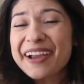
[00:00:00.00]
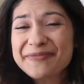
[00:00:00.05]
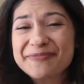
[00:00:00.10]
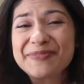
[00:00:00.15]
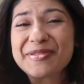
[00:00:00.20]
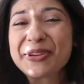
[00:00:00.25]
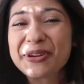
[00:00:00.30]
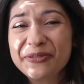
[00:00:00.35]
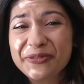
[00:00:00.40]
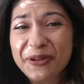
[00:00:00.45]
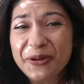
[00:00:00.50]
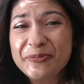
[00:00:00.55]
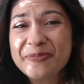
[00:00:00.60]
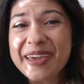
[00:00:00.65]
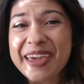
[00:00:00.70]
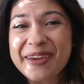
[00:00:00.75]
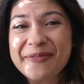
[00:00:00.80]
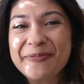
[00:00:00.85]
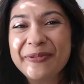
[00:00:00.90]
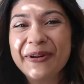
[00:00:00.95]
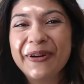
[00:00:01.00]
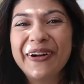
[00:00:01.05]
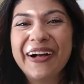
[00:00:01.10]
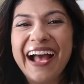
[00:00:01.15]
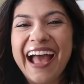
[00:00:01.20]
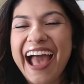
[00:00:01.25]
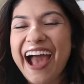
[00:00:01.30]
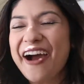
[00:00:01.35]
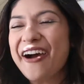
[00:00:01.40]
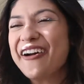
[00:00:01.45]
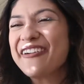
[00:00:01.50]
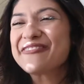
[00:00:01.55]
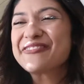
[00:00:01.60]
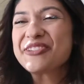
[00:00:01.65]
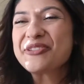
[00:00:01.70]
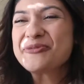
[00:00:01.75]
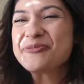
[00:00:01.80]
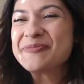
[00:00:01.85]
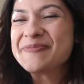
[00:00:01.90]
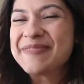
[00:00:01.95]
beautiful people? How have
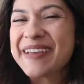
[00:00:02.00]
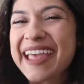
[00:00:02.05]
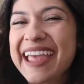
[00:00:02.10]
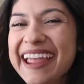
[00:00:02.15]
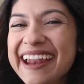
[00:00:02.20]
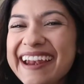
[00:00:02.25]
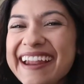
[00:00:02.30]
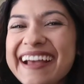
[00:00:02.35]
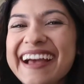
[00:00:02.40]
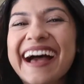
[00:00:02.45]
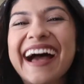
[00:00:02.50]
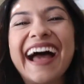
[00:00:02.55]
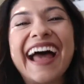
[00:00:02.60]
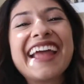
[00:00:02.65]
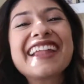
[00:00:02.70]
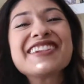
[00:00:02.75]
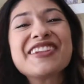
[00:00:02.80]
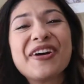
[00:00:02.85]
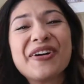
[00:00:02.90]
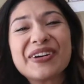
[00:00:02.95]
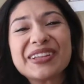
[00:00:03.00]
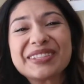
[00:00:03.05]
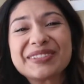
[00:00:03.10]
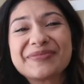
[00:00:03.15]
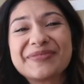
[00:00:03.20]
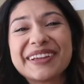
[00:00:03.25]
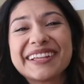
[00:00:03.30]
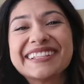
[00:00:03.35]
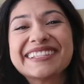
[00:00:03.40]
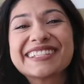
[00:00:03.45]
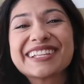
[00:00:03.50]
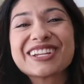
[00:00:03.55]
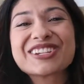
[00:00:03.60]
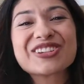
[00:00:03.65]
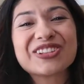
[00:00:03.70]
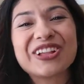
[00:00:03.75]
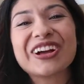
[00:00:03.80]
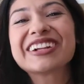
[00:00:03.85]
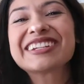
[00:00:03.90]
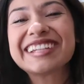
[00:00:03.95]
you been? I know it's been such
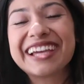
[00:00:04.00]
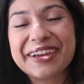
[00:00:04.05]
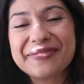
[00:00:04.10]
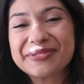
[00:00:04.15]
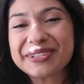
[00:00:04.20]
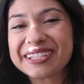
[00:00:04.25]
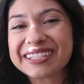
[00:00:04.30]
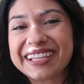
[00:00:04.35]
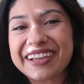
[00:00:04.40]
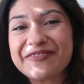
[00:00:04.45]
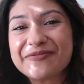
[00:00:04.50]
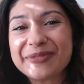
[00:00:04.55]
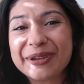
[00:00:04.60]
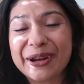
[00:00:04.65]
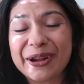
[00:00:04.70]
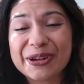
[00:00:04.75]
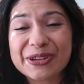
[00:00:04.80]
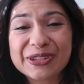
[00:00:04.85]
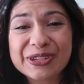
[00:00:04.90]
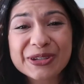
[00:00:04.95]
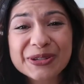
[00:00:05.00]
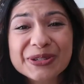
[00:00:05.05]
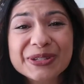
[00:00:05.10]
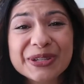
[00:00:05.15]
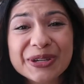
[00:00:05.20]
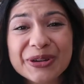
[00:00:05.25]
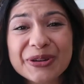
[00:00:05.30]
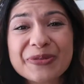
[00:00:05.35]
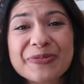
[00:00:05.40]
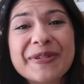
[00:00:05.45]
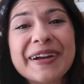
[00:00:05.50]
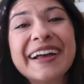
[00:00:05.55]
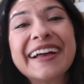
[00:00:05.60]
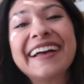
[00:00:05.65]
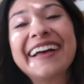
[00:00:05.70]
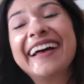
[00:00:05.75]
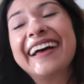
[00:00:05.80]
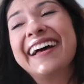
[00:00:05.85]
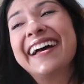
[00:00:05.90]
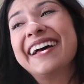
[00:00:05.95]
a long time since I've been on YouTube.
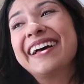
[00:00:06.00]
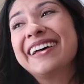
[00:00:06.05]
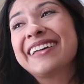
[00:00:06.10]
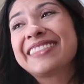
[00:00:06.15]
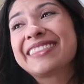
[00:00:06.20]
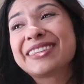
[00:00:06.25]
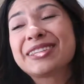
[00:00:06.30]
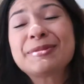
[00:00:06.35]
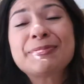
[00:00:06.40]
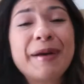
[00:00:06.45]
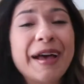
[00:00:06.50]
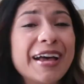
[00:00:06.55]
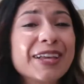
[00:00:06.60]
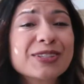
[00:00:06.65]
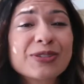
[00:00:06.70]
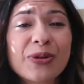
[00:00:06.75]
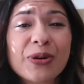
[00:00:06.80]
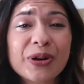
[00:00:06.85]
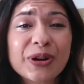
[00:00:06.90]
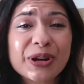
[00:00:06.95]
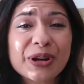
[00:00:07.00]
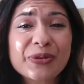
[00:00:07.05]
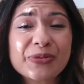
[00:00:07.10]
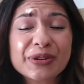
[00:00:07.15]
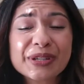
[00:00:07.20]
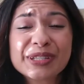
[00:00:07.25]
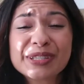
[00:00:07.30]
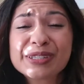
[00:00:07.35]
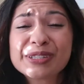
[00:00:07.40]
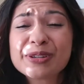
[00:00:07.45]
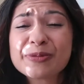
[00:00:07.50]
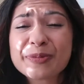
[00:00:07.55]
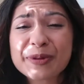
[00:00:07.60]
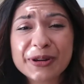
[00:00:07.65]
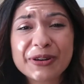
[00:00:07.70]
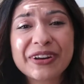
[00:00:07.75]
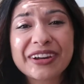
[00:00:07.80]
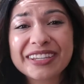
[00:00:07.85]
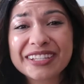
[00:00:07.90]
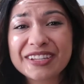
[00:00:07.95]
This past quarter was
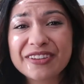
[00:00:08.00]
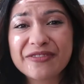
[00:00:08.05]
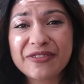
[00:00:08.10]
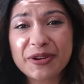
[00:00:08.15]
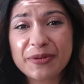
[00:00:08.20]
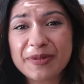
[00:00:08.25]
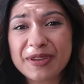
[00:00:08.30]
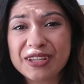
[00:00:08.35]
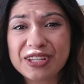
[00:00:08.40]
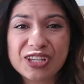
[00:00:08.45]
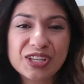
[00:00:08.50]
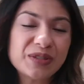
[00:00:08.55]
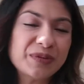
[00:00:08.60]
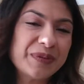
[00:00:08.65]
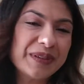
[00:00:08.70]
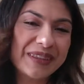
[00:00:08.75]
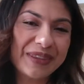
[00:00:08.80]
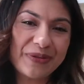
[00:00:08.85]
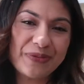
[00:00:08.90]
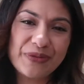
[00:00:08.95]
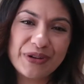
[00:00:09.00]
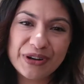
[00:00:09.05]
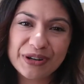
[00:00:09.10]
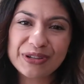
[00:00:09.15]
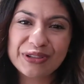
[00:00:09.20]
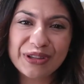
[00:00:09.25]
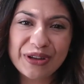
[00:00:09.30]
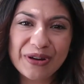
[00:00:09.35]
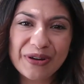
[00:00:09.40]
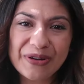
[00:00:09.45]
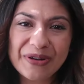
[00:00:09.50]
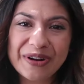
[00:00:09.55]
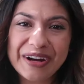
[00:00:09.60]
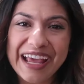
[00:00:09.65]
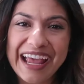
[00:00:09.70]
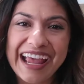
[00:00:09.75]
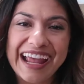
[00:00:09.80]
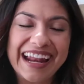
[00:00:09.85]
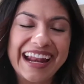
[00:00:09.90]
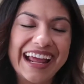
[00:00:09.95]
super crazy for me just with the workload,
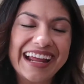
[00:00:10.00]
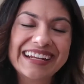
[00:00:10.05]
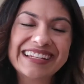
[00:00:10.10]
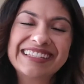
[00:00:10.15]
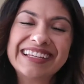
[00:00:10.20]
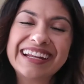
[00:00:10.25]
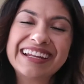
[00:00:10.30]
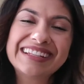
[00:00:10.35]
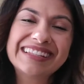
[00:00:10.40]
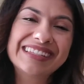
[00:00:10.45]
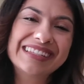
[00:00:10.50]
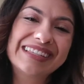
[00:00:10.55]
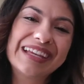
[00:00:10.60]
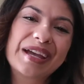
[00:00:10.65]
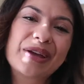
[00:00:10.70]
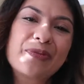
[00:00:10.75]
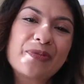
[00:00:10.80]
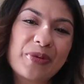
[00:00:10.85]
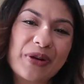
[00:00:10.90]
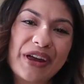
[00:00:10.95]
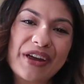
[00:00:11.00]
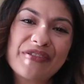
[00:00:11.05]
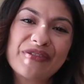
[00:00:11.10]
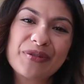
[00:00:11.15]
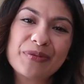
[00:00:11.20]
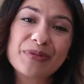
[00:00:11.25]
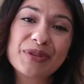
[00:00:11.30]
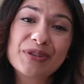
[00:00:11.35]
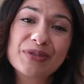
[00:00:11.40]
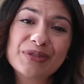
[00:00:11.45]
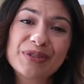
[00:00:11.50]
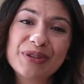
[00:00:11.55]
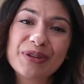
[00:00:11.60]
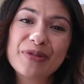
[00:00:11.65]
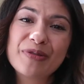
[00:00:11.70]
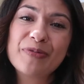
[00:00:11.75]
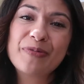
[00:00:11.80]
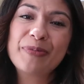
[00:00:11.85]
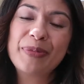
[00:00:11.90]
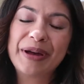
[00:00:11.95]
and I decided to take a break from
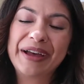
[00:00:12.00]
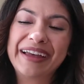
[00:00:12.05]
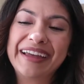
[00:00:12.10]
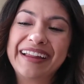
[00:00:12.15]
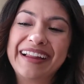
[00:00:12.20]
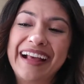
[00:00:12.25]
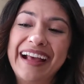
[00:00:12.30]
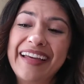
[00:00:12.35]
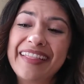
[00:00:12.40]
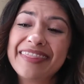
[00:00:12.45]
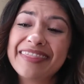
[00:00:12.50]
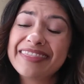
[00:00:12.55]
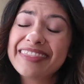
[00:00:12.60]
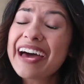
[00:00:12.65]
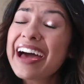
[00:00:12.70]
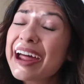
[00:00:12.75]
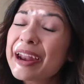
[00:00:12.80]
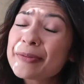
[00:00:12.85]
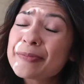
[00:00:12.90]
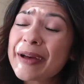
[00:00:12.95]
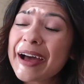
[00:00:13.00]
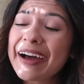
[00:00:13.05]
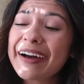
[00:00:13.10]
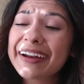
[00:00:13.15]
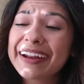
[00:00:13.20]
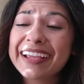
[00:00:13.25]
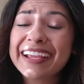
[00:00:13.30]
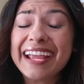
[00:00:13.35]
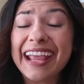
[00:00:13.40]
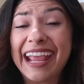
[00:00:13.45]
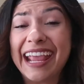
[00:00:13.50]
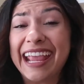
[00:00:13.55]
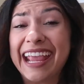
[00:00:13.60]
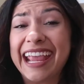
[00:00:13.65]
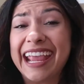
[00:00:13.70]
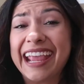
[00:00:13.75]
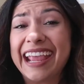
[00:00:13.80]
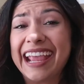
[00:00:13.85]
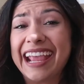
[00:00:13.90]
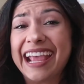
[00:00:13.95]
YouTube, but I thought about it
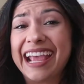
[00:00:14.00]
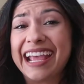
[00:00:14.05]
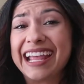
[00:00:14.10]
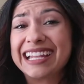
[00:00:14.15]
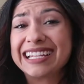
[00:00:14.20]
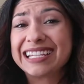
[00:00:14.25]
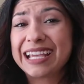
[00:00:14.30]
and